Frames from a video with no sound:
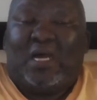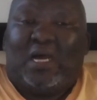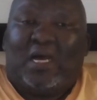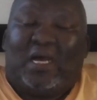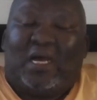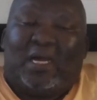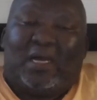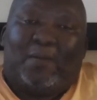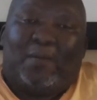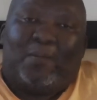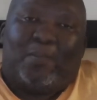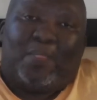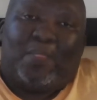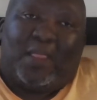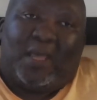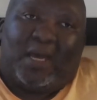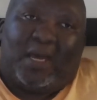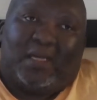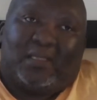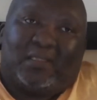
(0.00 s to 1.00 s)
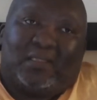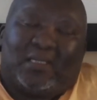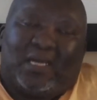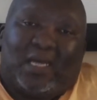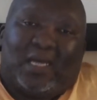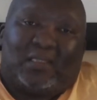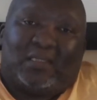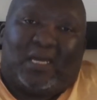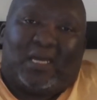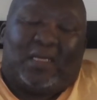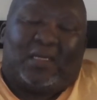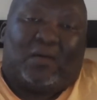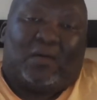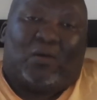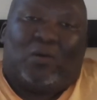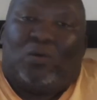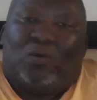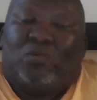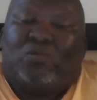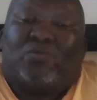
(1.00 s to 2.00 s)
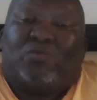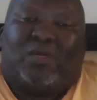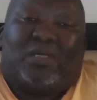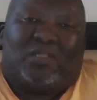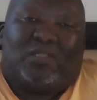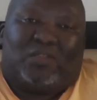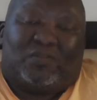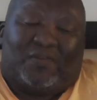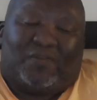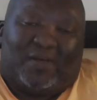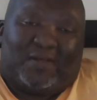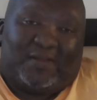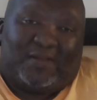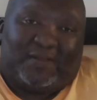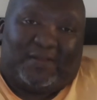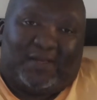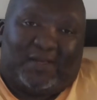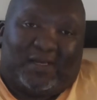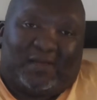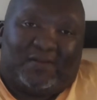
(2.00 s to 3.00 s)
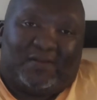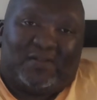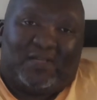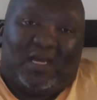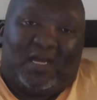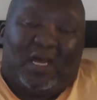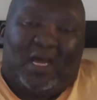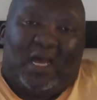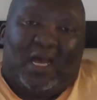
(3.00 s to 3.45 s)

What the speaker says: and a whole range of other things,